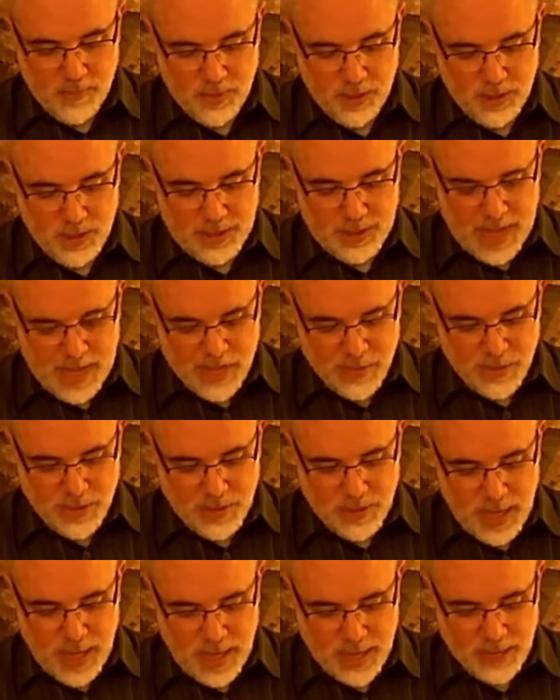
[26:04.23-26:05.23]
south
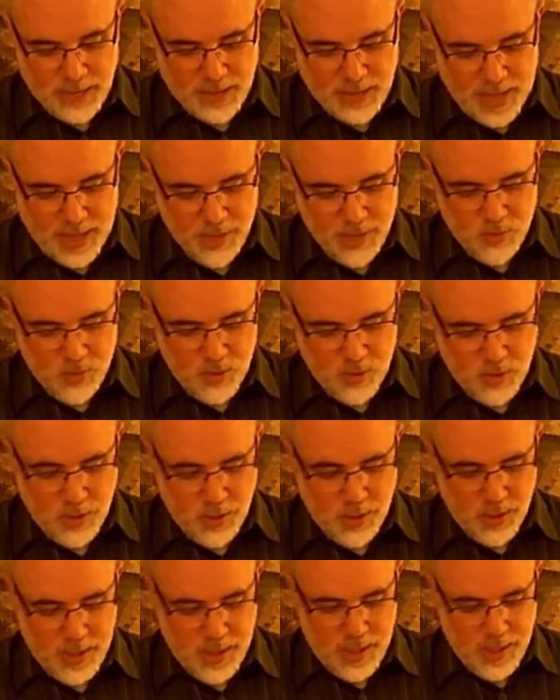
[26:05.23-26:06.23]
side southward.
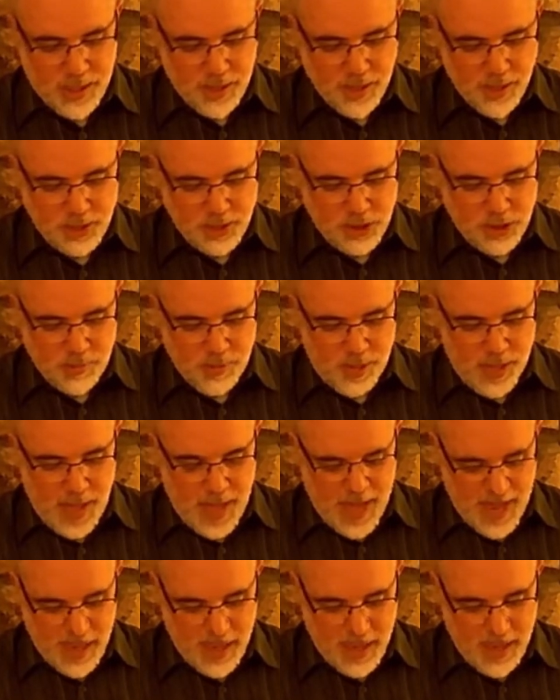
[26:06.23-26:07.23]
There shall be
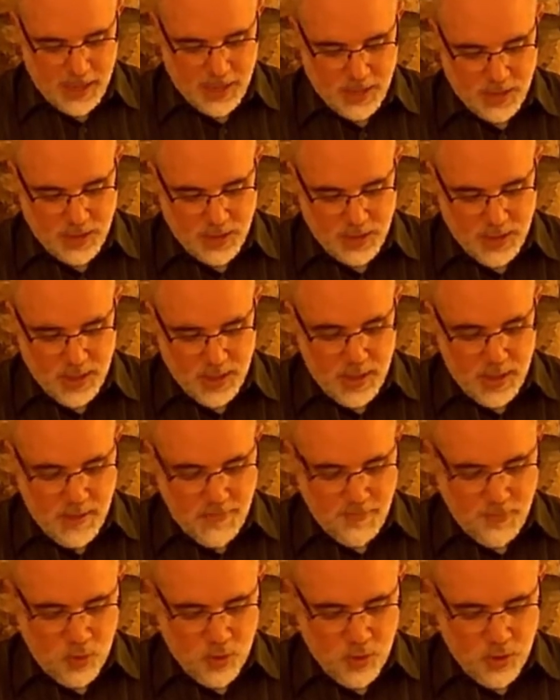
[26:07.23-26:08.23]
hangings
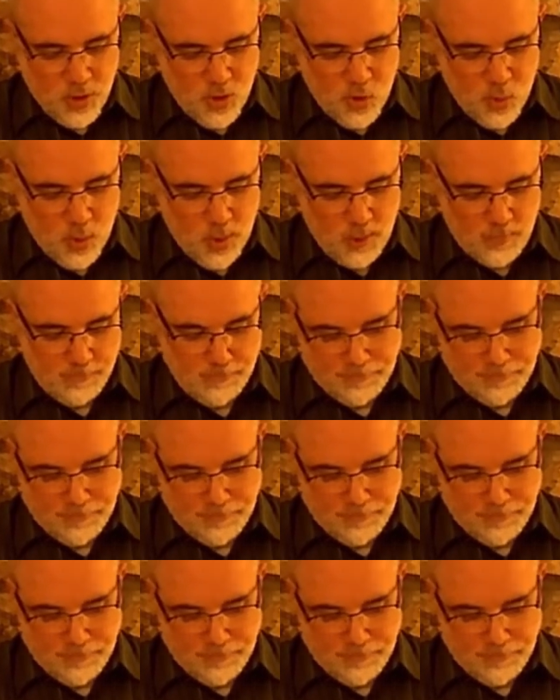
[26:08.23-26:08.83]
for the court